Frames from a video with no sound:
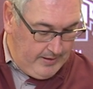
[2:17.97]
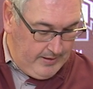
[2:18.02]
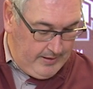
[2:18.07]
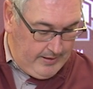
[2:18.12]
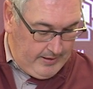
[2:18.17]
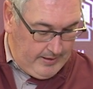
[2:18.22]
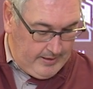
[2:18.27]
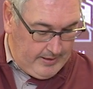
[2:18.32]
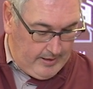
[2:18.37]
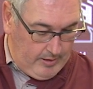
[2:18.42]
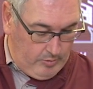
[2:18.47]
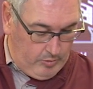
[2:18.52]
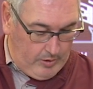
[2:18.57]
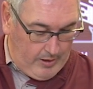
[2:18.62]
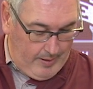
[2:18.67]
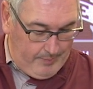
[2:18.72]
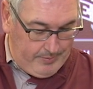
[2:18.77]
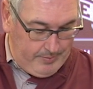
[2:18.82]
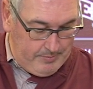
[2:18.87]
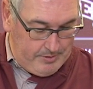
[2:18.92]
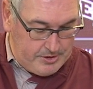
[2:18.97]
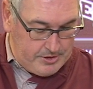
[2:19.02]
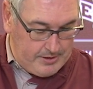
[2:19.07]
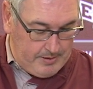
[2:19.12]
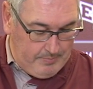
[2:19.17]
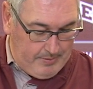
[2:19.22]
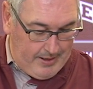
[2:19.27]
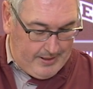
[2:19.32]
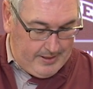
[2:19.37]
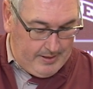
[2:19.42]
and we're optimistic
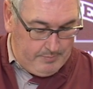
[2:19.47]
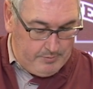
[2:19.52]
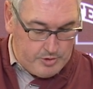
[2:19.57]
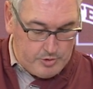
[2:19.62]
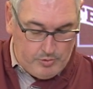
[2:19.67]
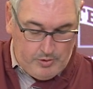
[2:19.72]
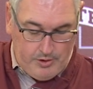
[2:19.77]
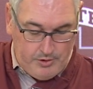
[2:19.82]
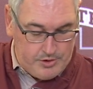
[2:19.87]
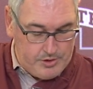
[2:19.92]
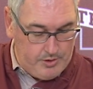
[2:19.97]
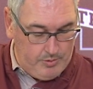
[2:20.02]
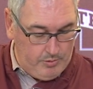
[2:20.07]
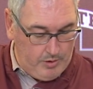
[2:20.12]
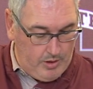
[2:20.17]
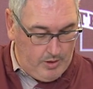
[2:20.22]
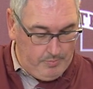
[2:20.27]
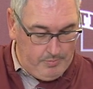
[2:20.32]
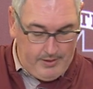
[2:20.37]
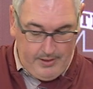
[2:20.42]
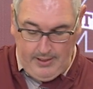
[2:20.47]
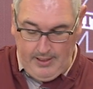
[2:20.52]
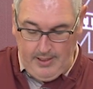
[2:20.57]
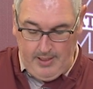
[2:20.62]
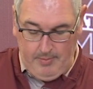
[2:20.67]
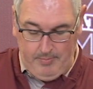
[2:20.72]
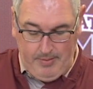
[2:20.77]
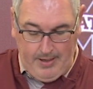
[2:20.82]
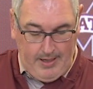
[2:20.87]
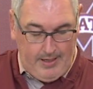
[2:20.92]
about him as well. So we're hoping to get
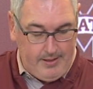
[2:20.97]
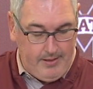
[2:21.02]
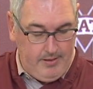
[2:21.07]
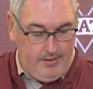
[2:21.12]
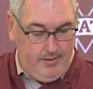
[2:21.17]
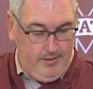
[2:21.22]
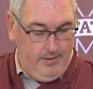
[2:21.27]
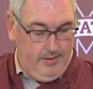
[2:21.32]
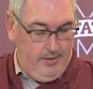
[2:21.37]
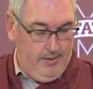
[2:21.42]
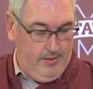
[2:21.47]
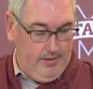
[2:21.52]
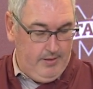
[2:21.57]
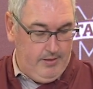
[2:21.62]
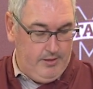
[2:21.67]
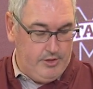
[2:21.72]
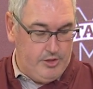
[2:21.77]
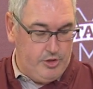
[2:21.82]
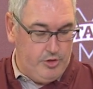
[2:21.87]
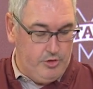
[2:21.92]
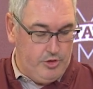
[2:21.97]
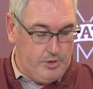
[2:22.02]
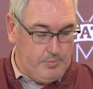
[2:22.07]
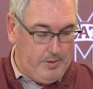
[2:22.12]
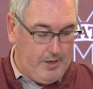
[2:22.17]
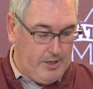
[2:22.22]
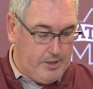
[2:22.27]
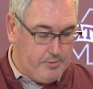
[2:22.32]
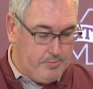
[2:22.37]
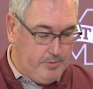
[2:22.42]
him back as soon as
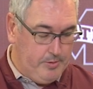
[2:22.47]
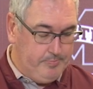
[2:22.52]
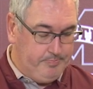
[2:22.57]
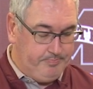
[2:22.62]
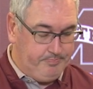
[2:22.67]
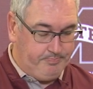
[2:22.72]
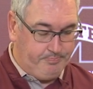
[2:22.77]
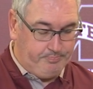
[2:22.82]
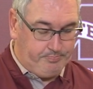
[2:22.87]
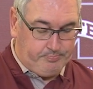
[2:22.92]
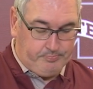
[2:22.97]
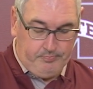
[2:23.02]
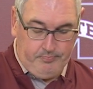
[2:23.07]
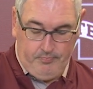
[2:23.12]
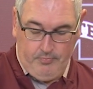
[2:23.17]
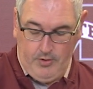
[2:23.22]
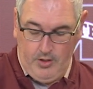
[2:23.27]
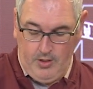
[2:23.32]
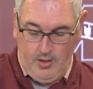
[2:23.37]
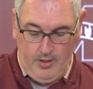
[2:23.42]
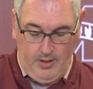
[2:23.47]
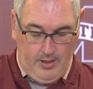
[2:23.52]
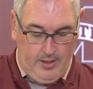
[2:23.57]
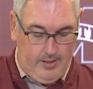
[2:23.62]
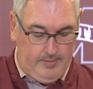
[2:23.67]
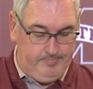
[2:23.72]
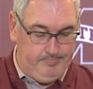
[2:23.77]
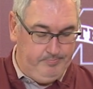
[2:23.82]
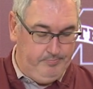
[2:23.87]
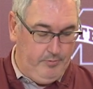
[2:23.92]
possible.
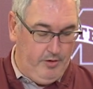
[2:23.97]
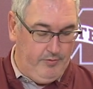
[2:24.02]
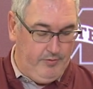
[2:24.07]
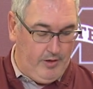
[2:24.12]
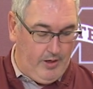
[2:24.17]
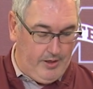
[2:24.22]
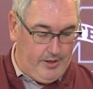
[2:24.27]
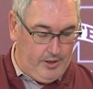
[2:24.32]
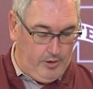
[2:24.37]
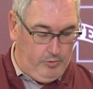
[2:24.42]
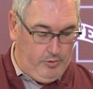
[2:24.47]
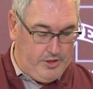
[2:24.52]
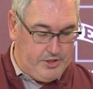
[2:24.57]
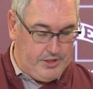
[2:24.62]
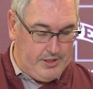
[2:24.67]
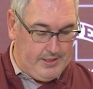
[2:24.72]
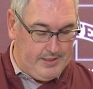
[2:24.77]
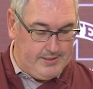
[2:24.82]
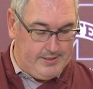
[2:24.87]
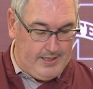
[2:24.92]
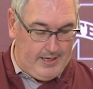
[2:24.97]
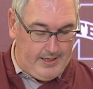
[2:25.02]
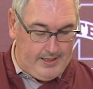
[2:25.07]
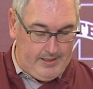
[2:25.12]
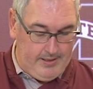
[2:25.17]
moving on to Louisiana Tech